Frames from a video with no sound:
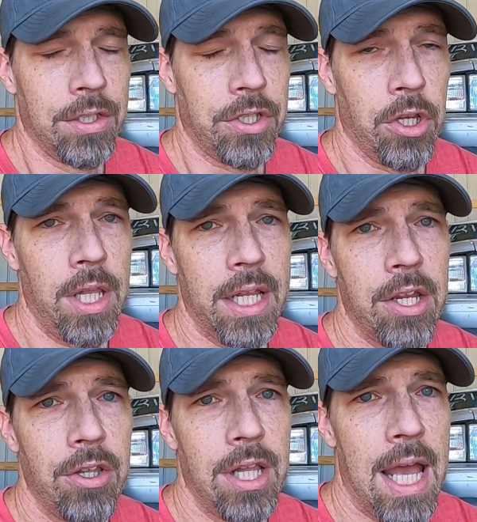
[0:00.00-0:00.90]
So let
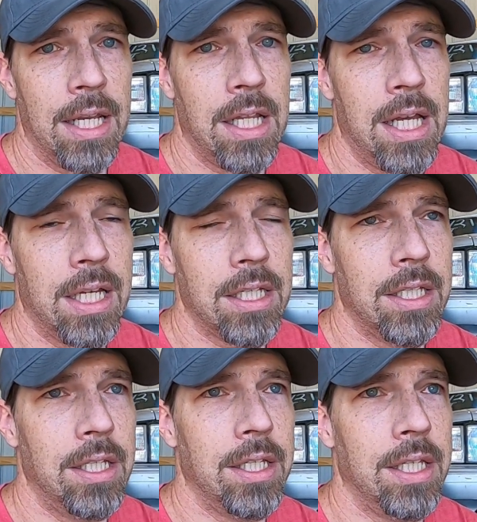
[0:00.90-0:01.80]
go of the line lock
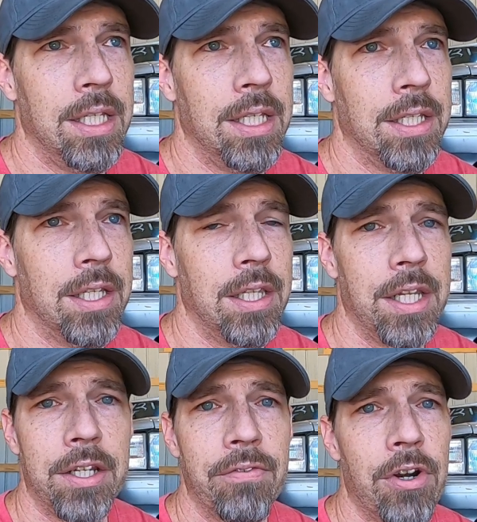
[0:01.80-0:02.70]
and
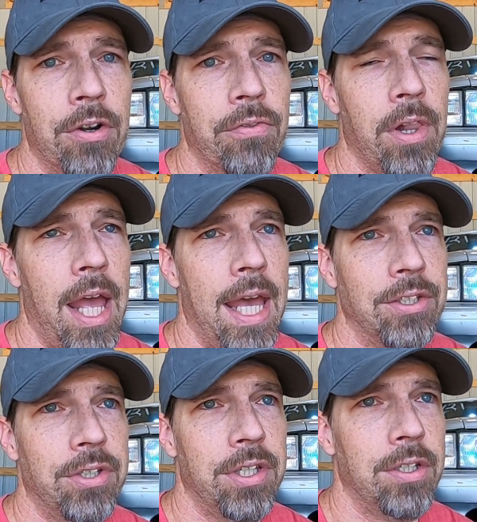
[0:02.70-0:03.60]
let the converter
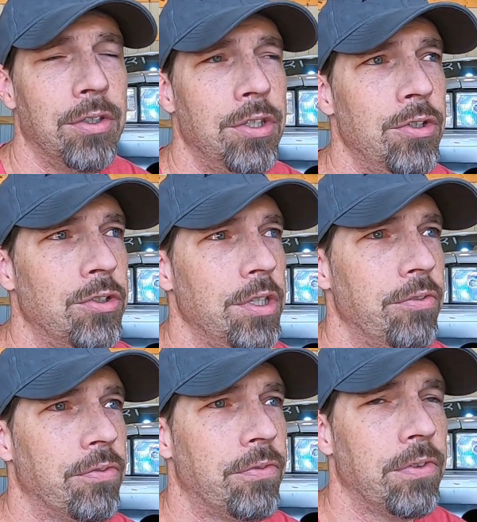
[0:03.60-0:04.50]
flash. It'll usually
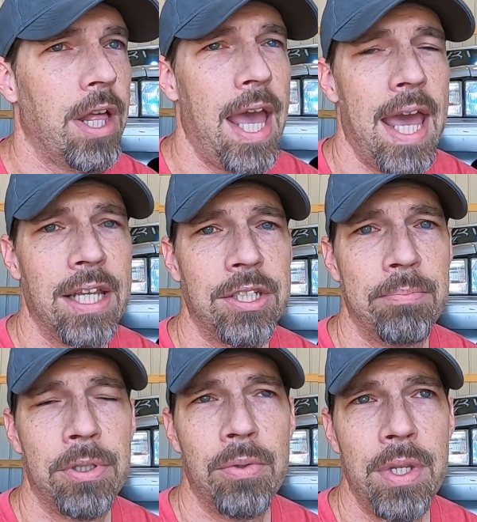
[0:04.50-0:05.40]
flash
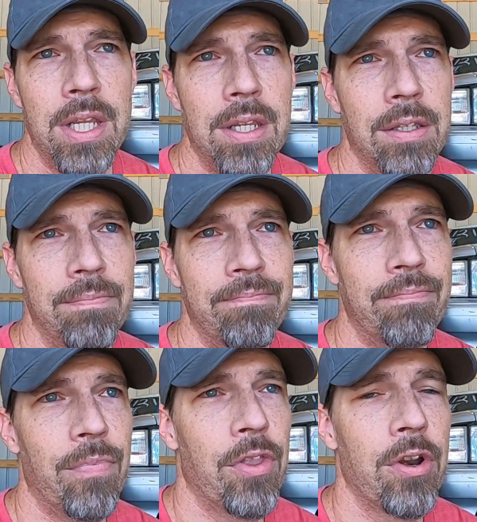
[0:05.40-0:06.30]
between
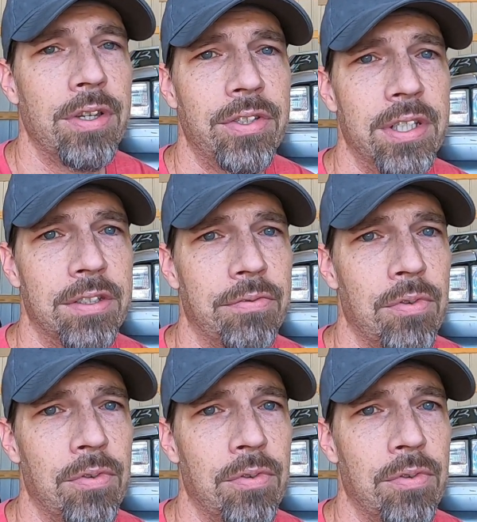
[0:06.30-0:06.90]
36 to